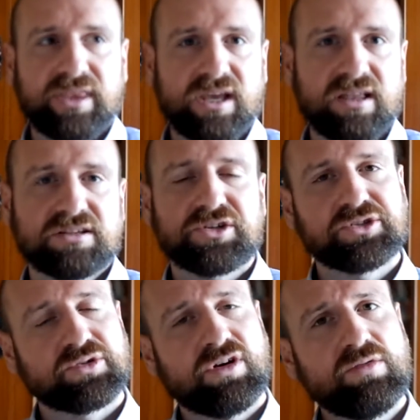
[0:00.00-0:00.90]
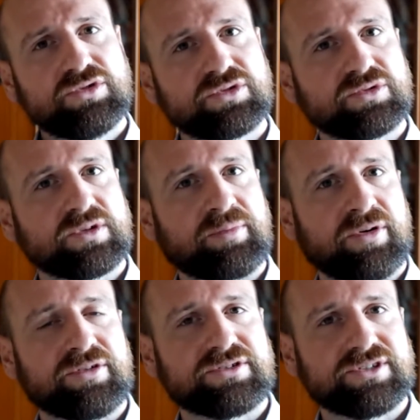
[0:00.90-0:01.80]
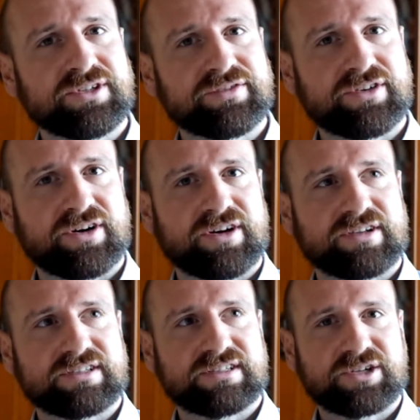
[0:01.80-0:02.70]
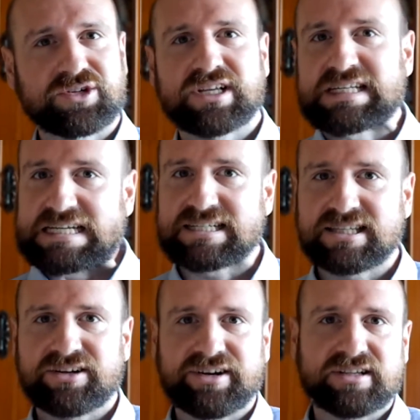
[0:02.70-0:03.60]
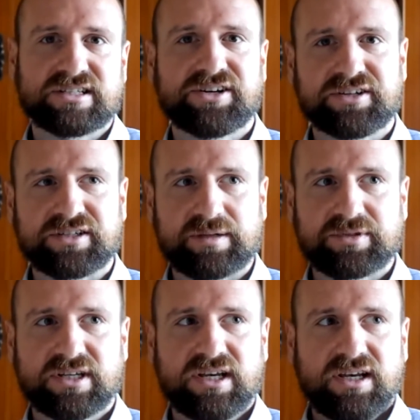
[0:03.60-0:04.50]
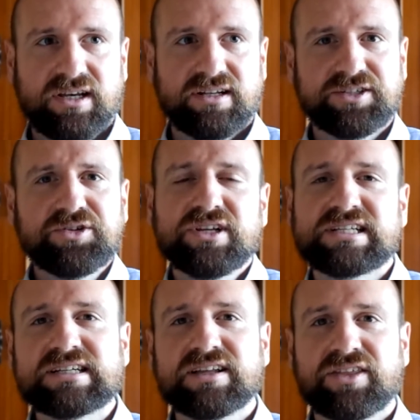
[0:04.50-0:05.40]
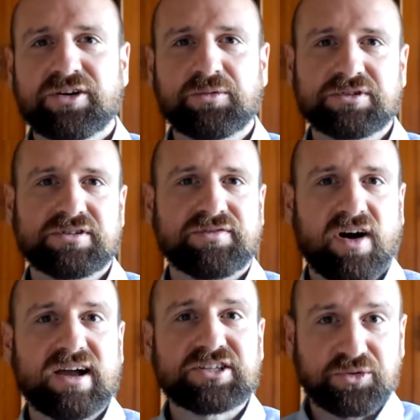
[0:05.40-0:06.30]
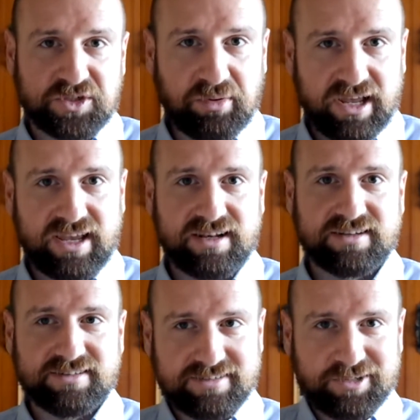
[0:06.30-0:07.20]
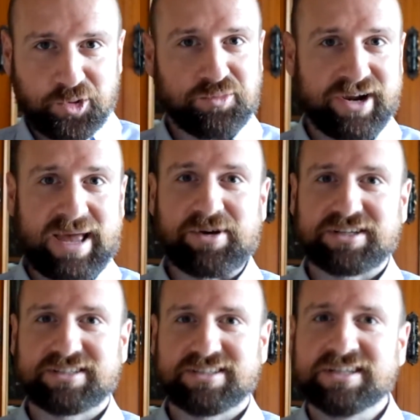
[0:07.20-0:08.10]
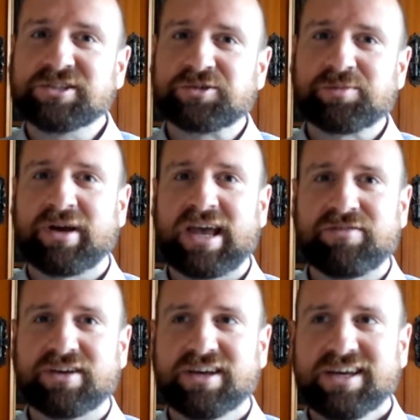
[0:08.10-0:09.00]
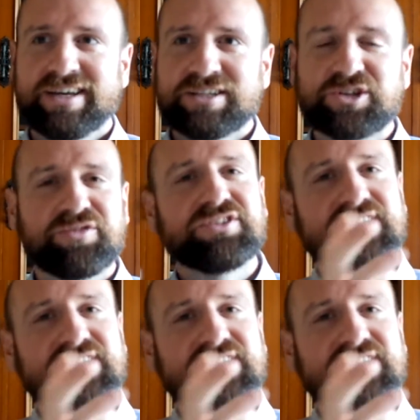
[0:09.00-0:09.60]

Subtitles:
In the socio-cultural approach, you've got social identity theory and stereotypes. The social identity theory was devised to explain group dynamics, intergroup behavior. So if you